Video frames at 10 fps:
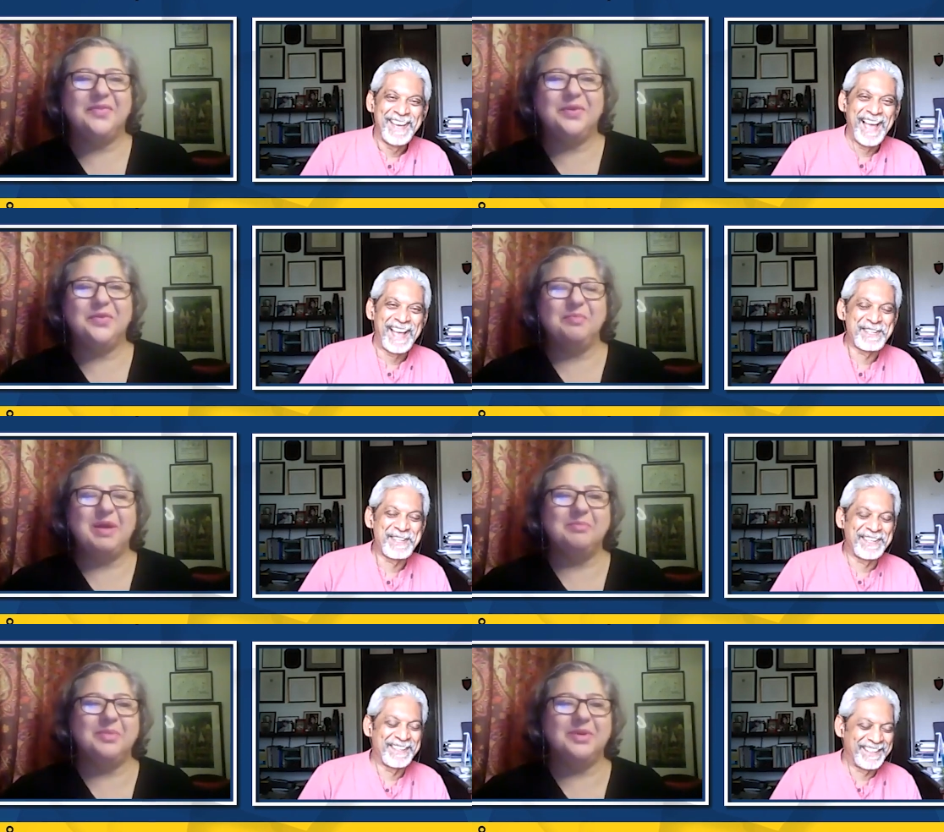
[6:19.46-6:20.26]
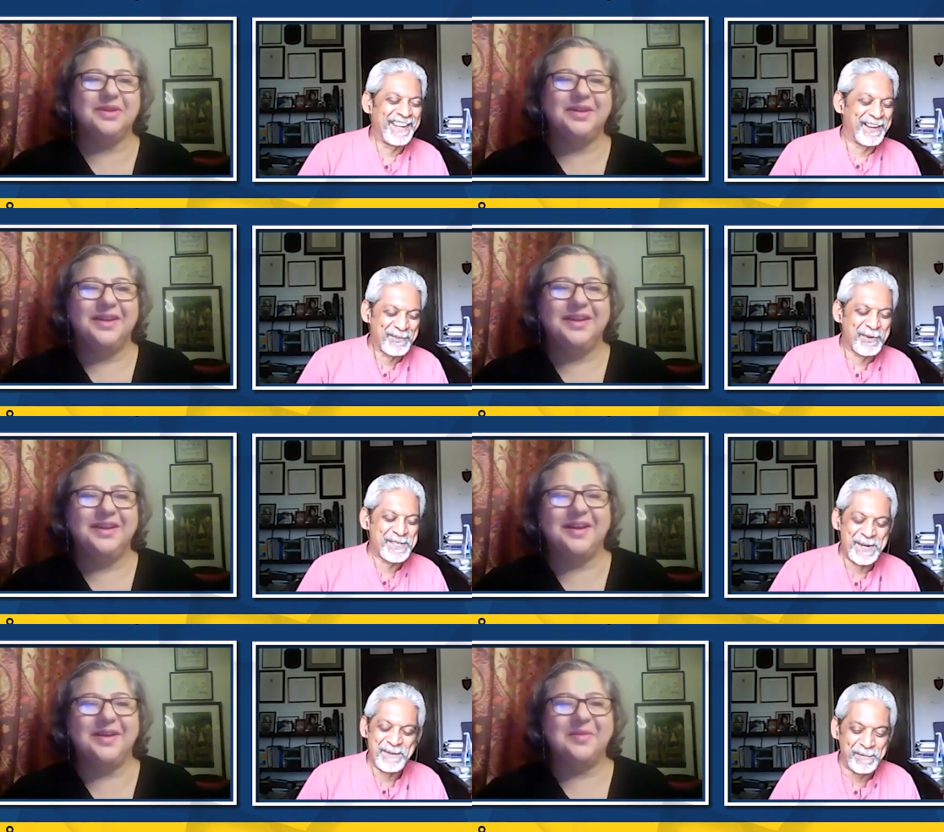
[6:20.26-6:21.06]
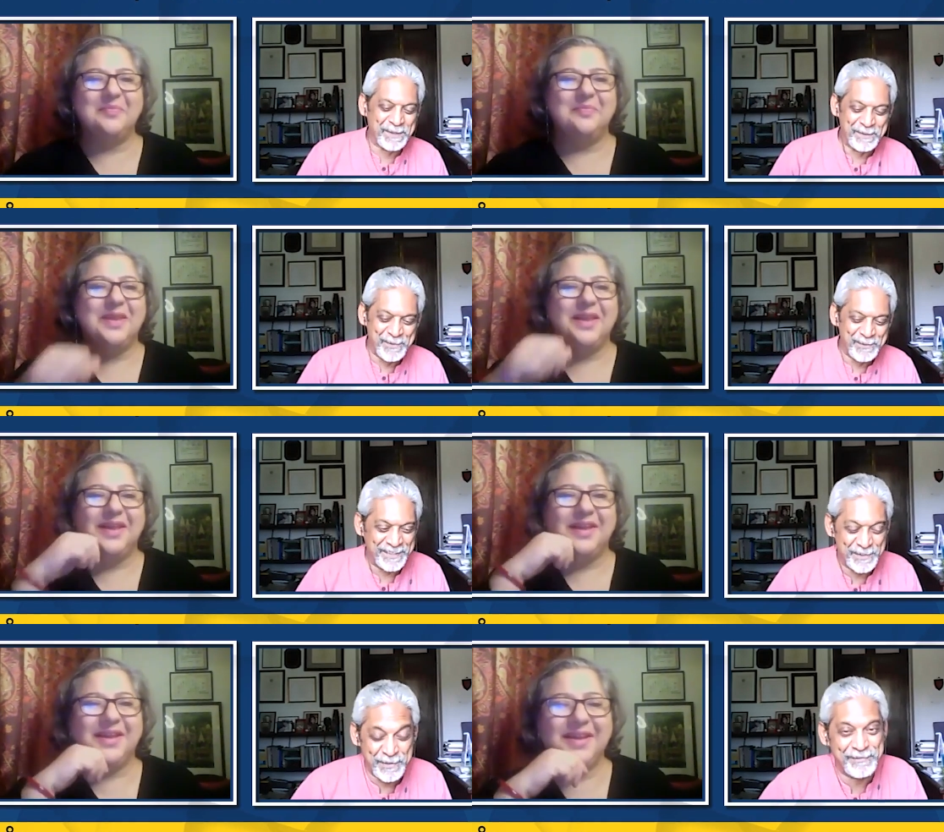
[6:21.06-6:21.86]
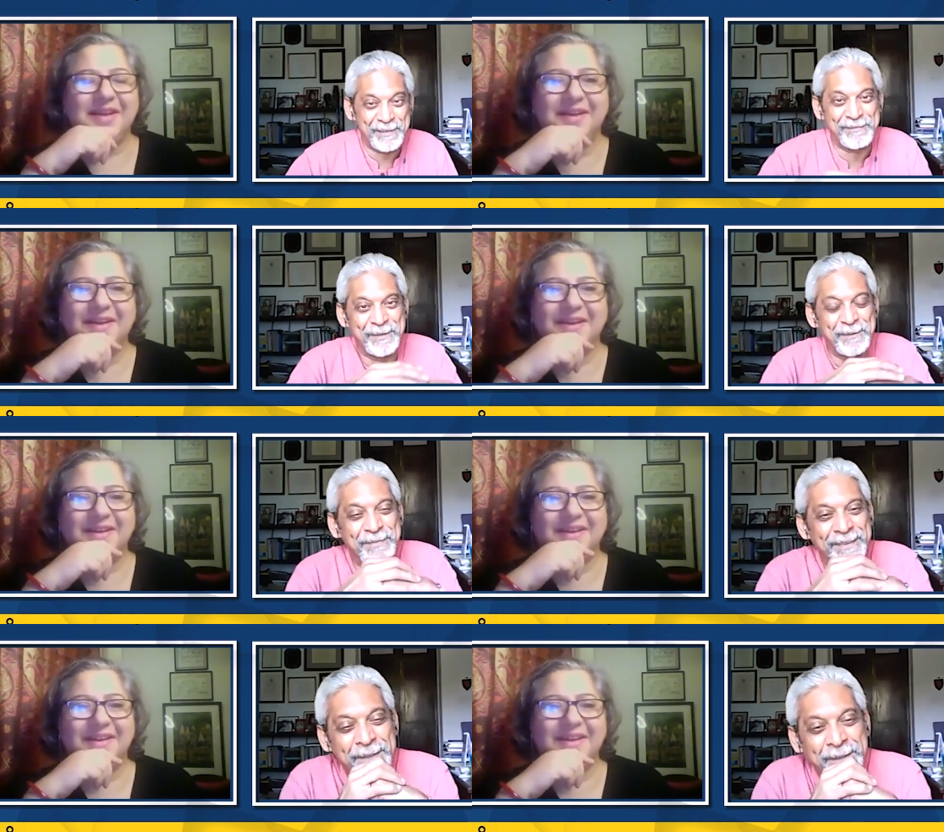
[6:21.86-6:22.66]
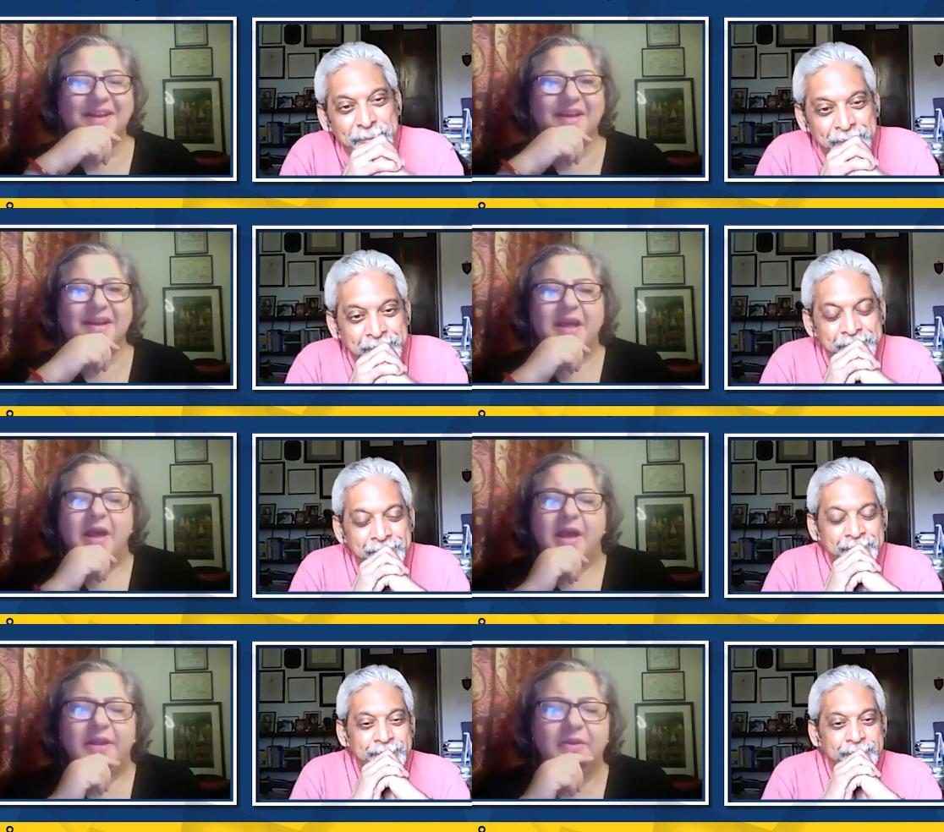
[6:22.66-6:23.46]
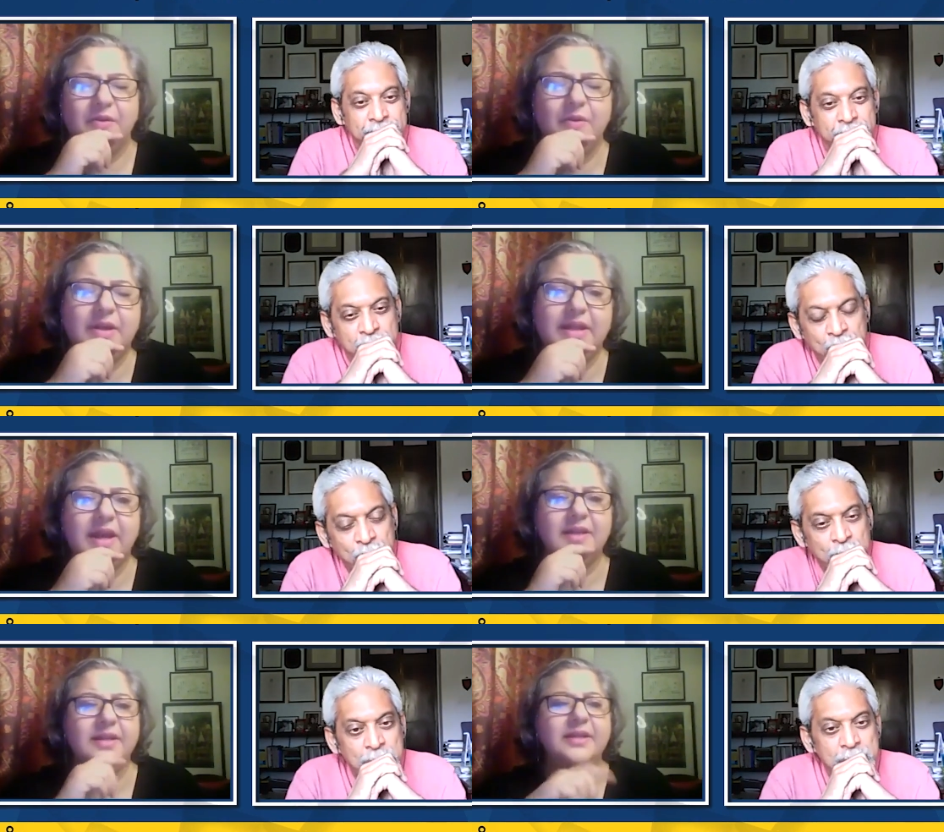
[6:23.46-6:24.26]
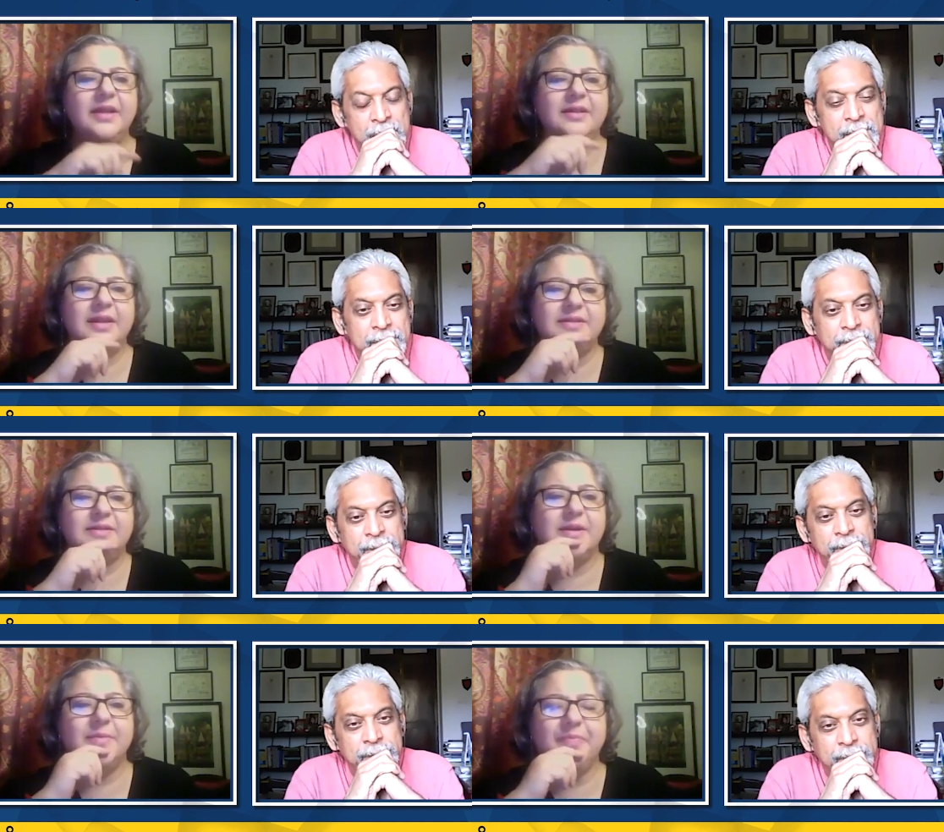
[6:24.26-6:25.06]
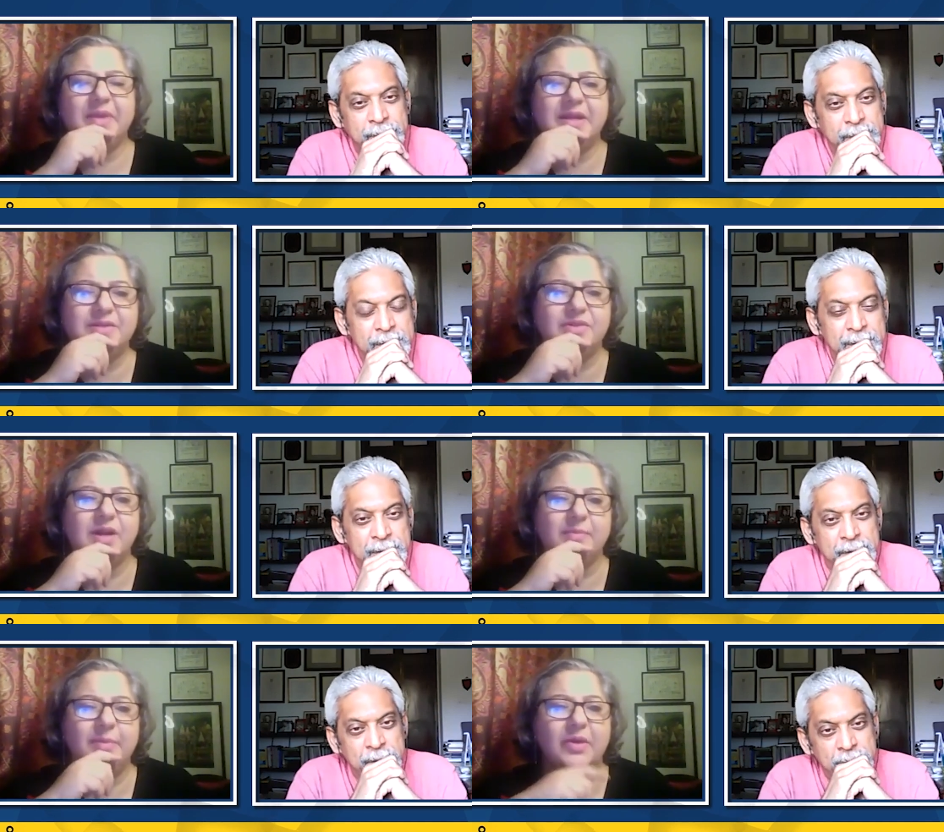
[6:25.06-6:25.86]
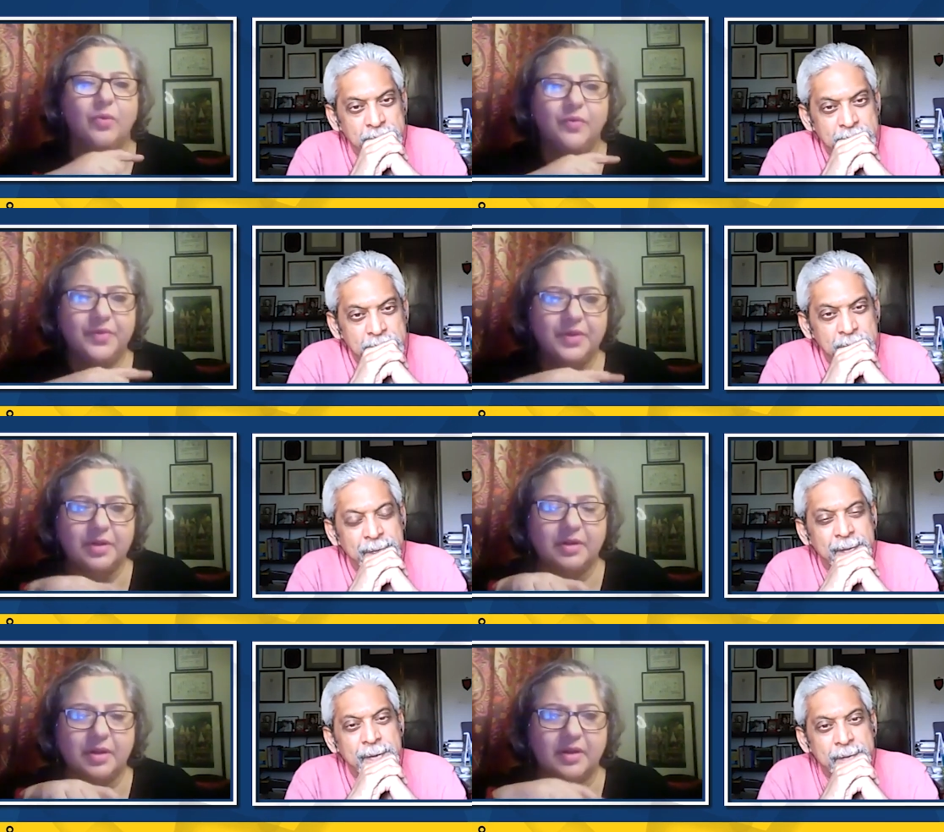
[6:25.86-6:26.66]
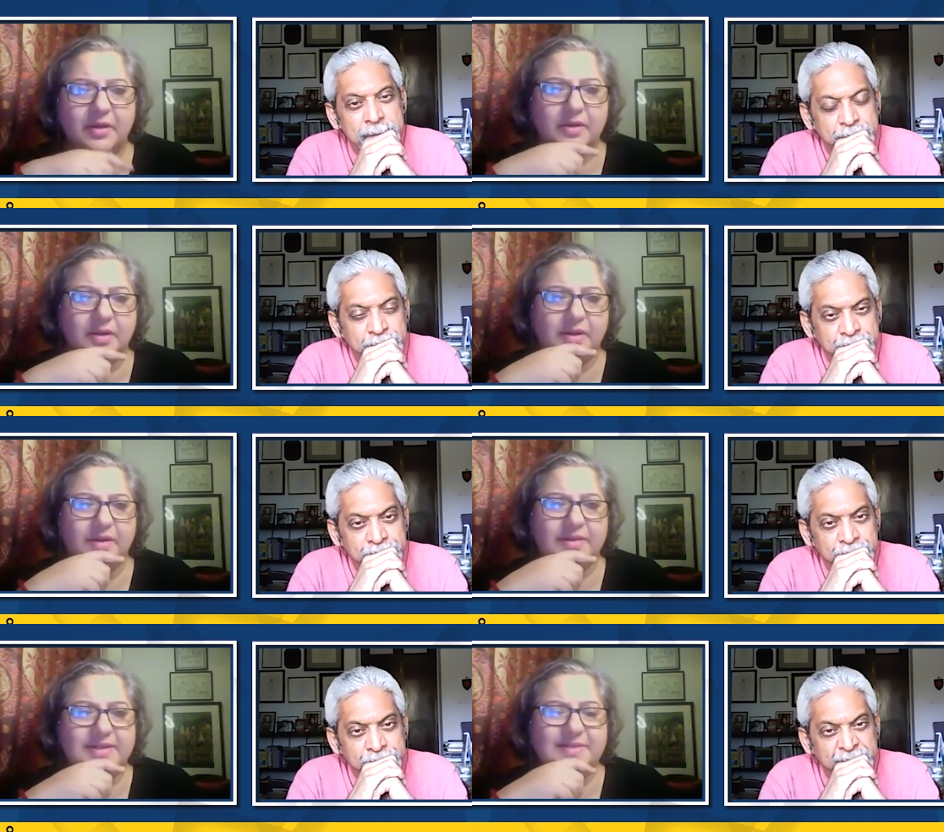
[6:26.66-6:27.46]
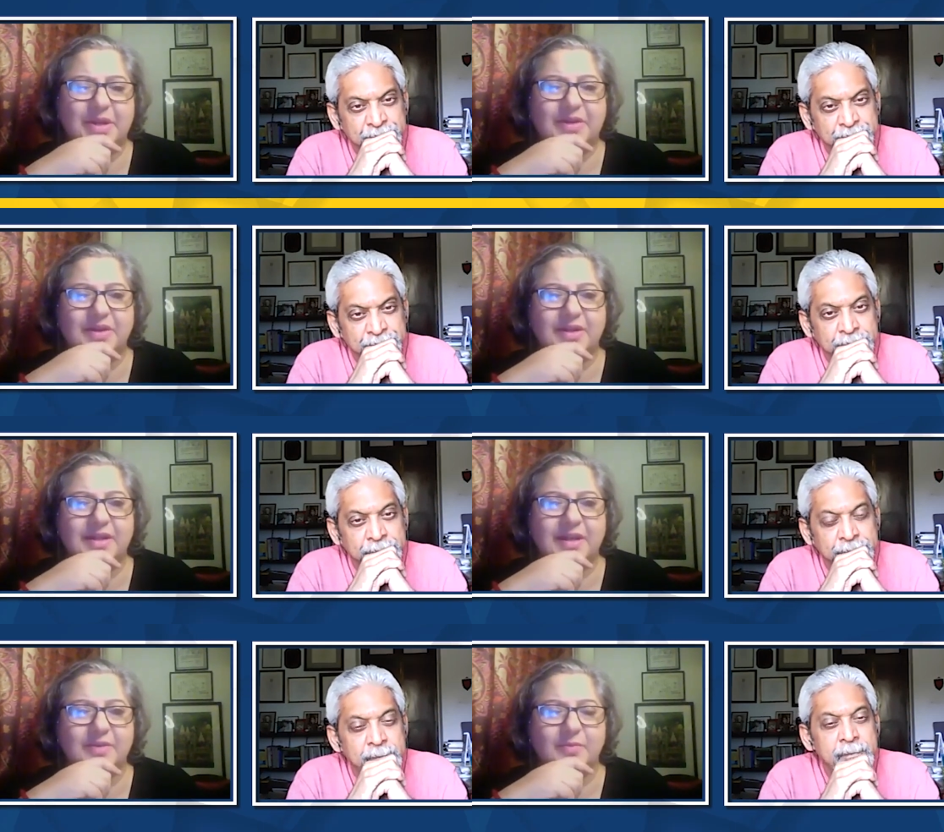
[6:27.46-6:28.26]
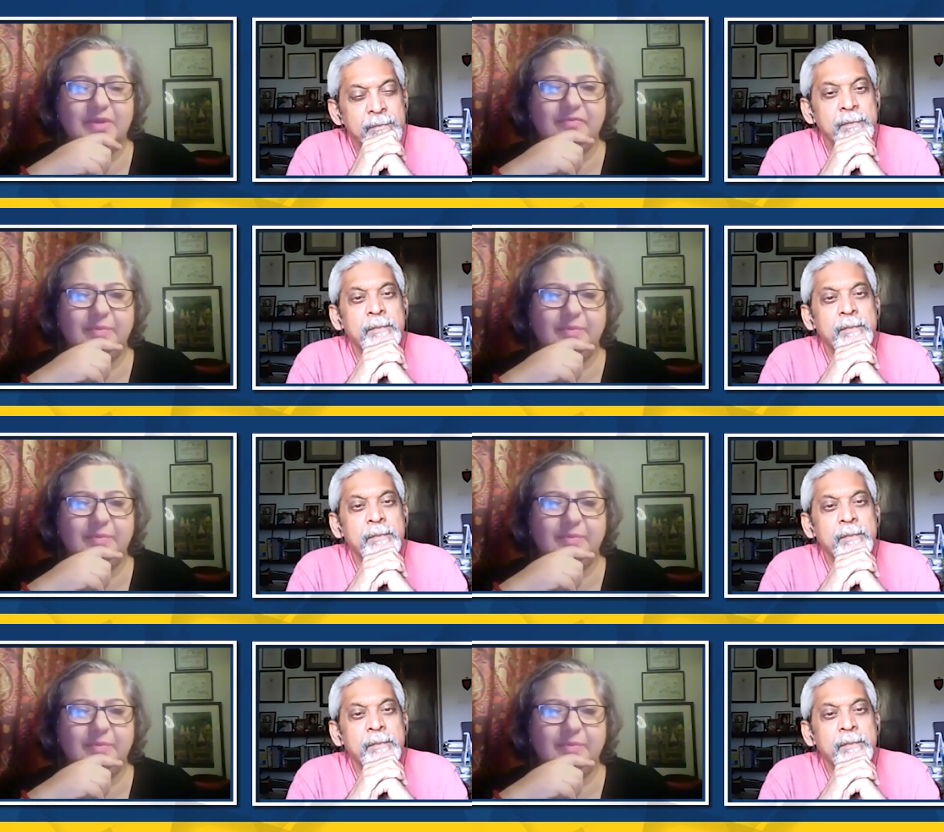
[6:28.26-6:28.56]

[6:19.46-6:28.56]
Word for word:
Speaker 1: Terrific Actually, uh, of course, yeah. I remember the movie. Terrific yeah. film.
Speaker 2: Yeah. You know, the other thing that um, has struck me over uh, uh, this period that we've